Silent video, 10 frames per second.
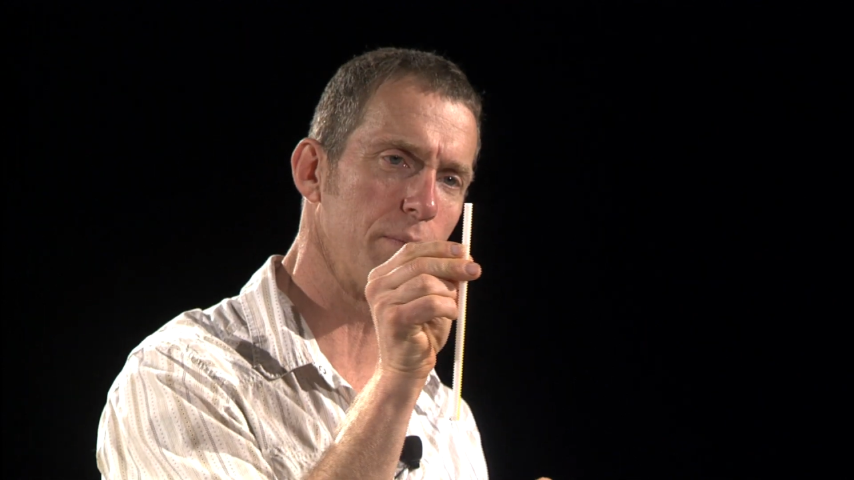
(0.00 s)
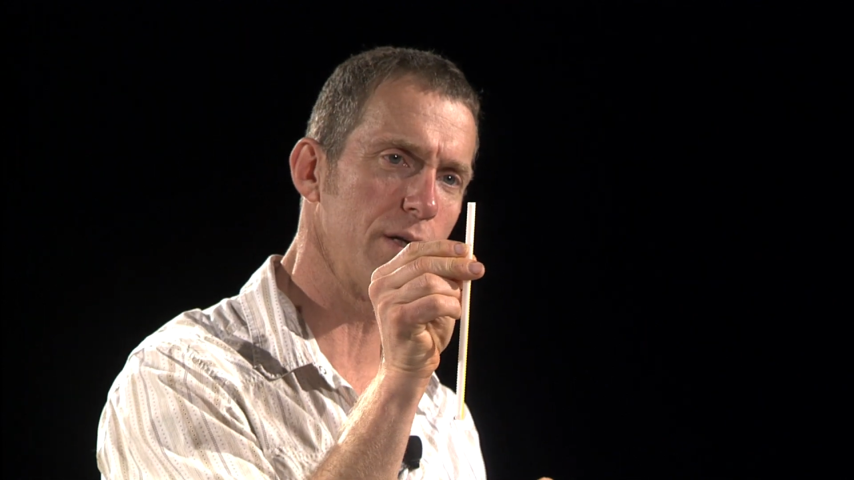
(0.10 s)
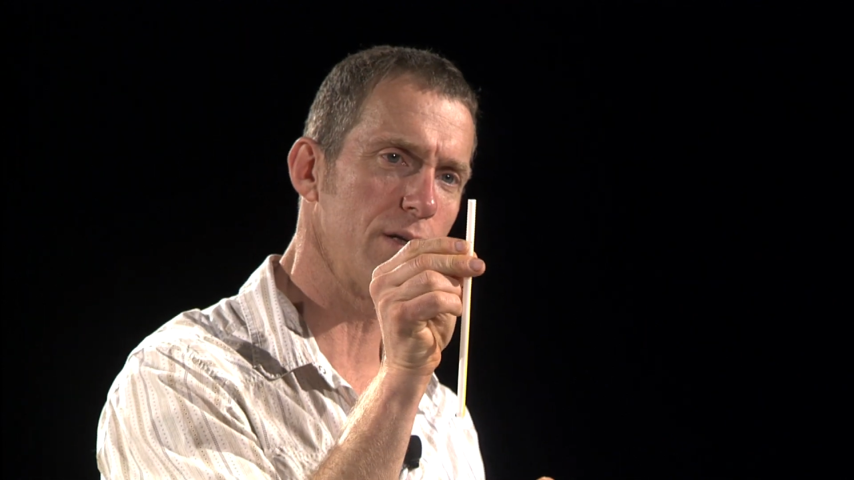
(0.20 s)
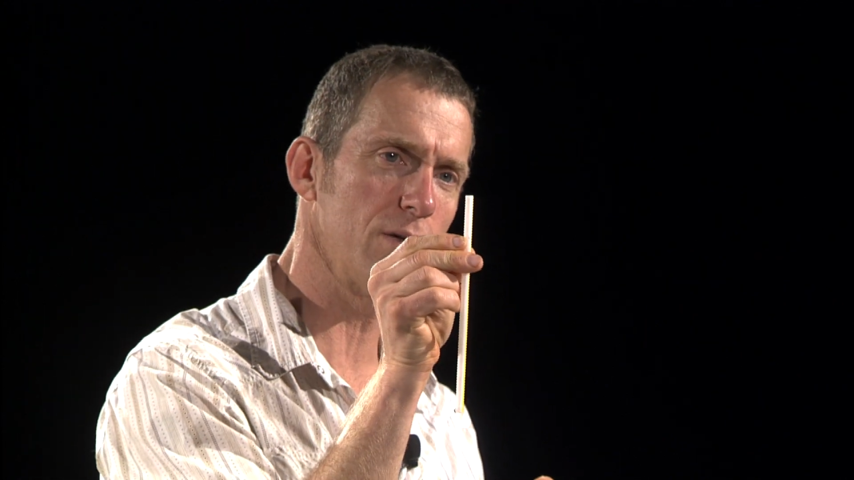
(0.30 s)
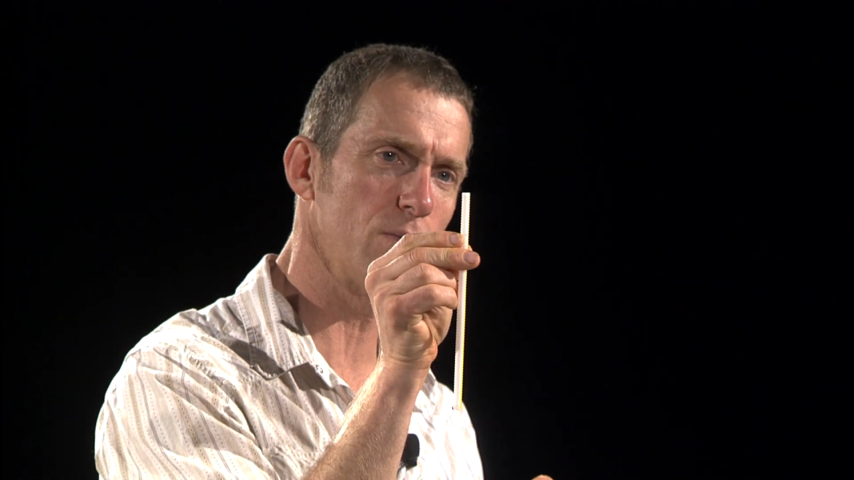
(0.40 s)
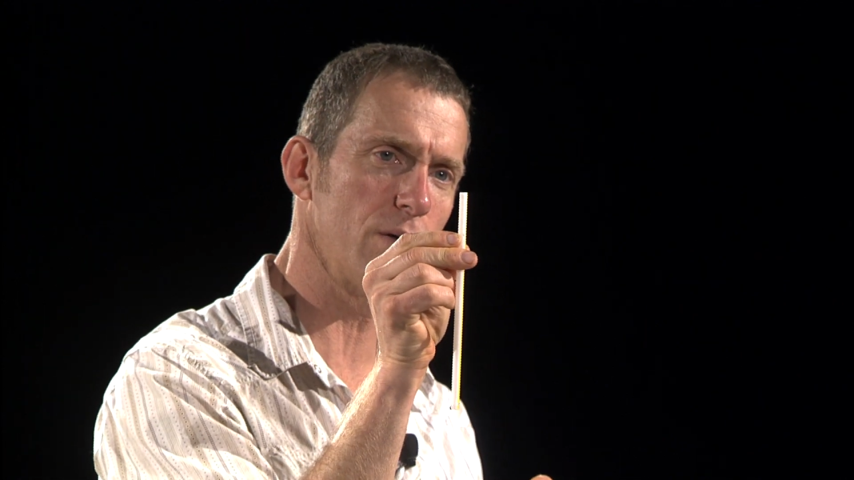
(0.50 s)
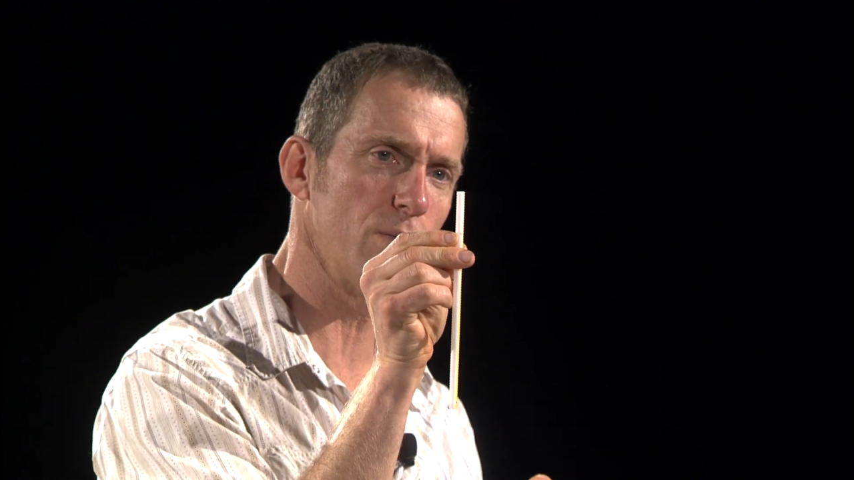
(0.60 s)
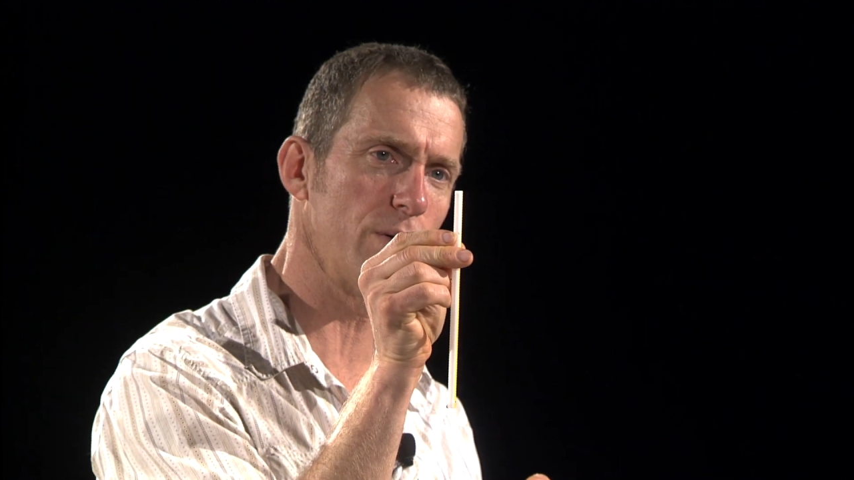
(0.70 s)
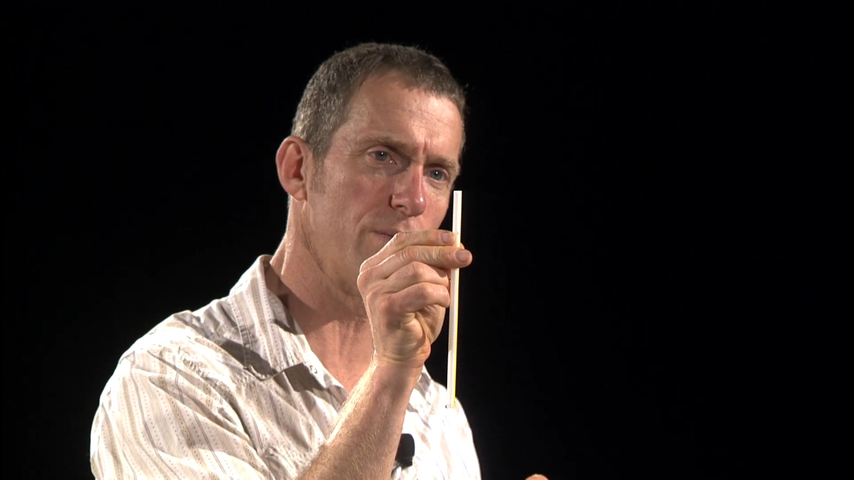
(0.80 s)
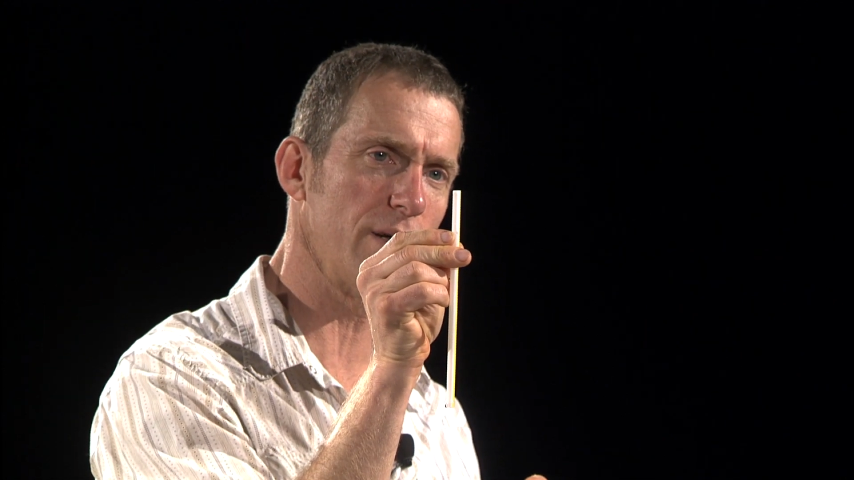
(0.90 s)
but you wouldn't,
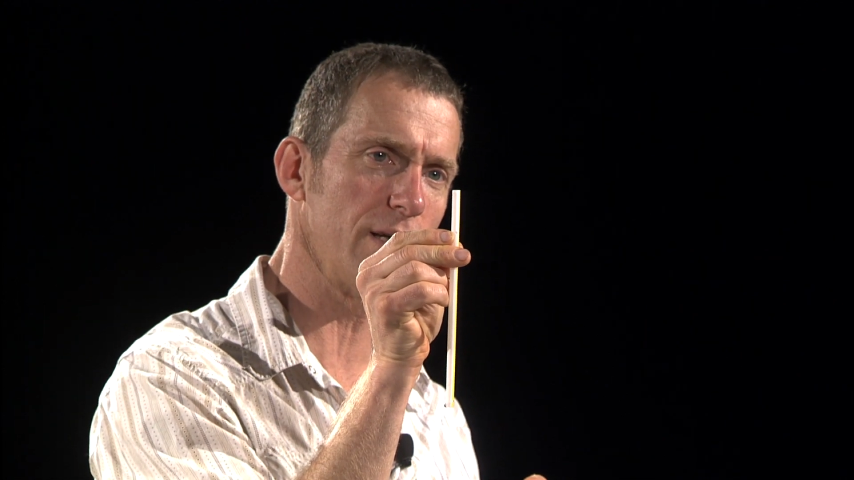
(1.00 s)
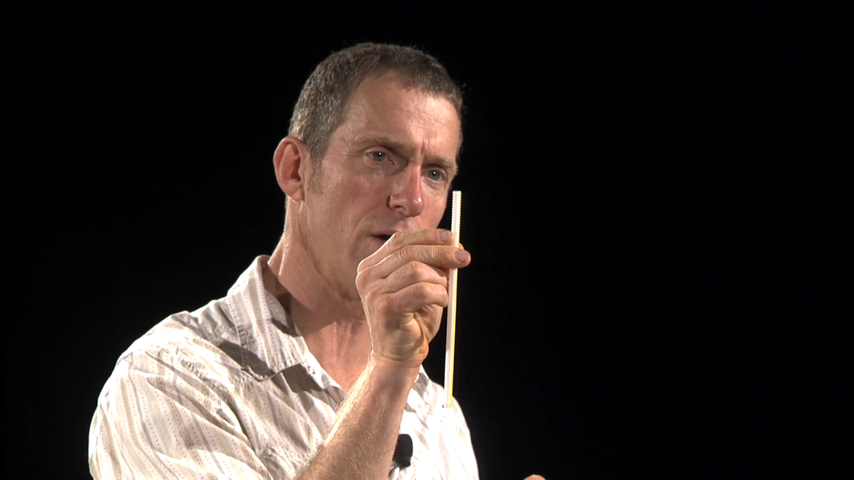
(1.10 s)
wouldn't really